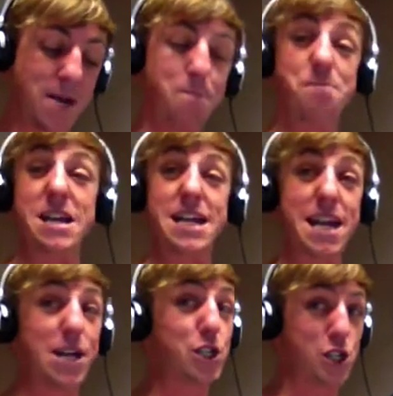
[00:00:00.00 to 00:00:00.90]

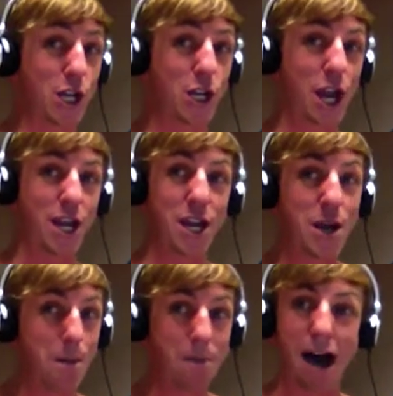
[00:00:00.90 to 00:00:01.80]
Mini chicken
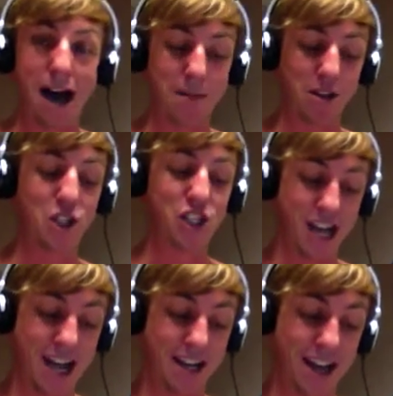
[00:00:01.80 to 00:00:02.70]

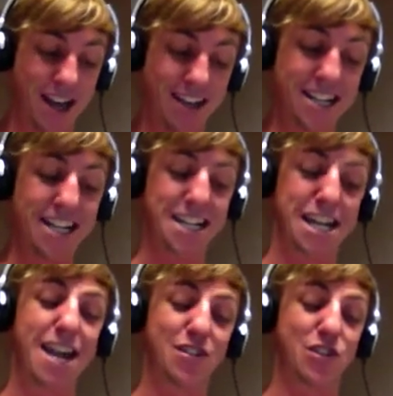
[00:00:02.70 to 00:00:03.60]
parmigiana.
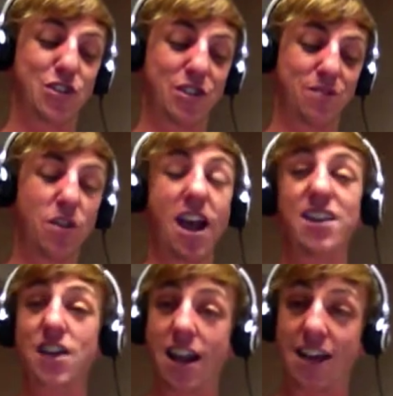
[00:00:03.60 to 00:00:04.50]
Yes,
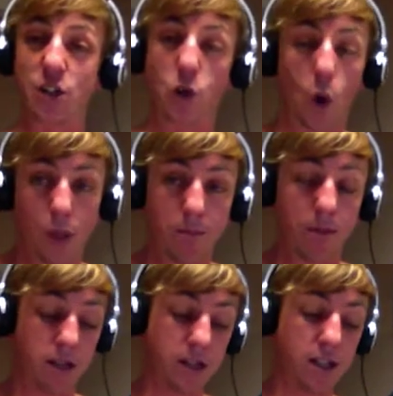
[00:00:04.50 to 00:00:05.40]
as I like to call
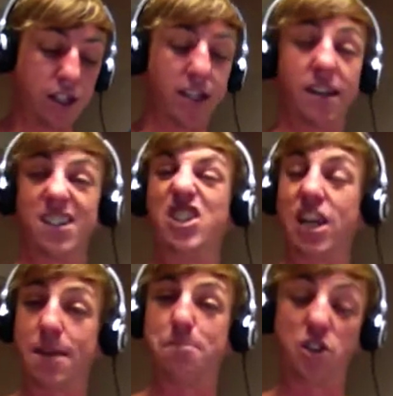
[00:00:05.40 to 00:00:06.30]
them, chickens
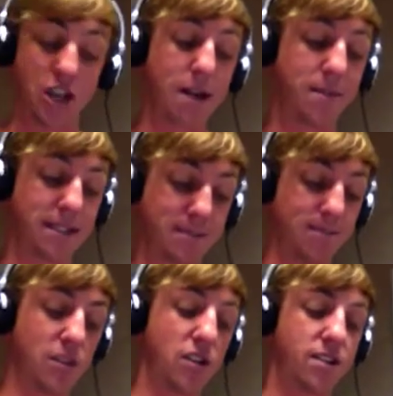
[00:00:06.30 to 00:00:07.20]
in pajamas,
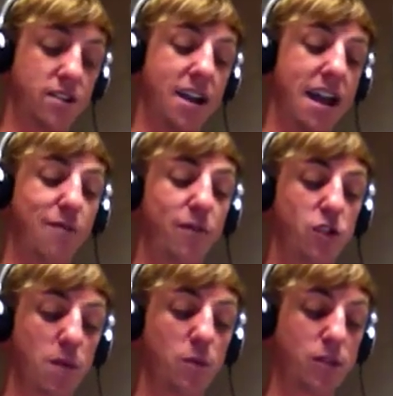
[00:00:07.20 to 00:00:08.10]
because I have
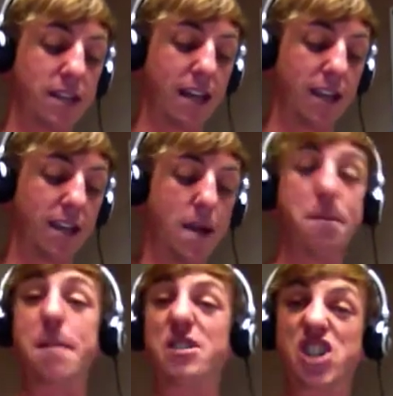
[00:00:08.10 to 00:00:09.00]
trouble saying
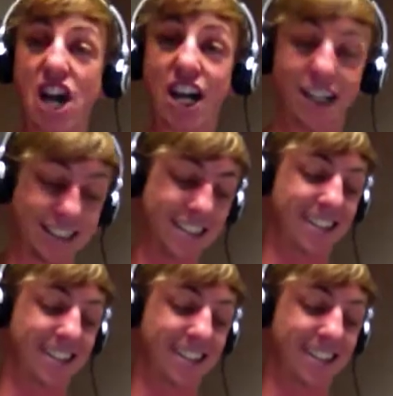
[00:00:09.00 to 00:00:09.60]
parmigiana.